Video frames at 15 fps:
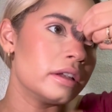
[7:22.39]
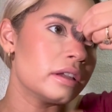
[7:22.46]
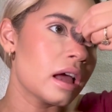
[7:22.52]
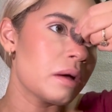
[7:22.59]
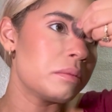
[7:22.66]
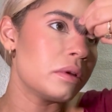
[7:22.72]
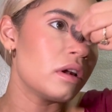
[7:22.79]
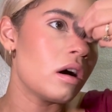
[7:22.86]

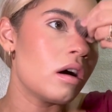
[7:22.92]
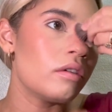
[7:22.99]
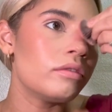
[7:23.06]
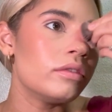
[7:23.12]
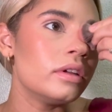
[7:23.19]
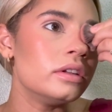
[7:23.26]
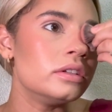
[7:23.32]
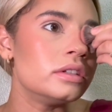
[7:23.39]
tap it off
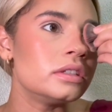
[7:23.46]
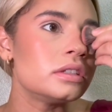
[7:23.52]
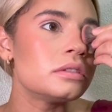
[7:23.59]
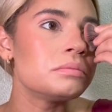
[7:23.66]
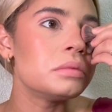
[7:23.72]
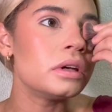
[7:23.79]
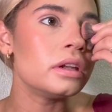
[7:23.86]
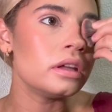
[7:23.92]
and just
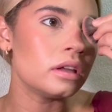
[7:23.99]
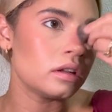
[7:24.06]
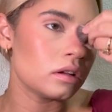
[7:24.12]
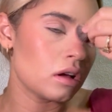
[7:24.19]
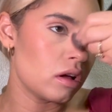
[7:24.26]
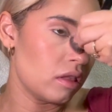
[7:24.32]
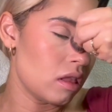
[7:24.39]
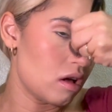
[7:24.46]
put it
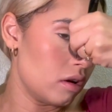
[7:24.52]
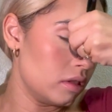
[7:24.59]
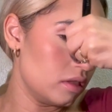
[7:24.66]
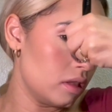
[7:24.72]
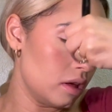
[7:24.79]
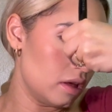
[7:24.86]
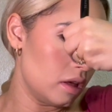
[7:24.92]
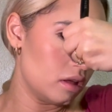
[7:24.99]
along
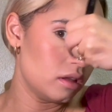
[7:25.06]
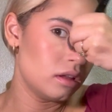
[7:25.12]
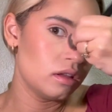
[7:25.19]
the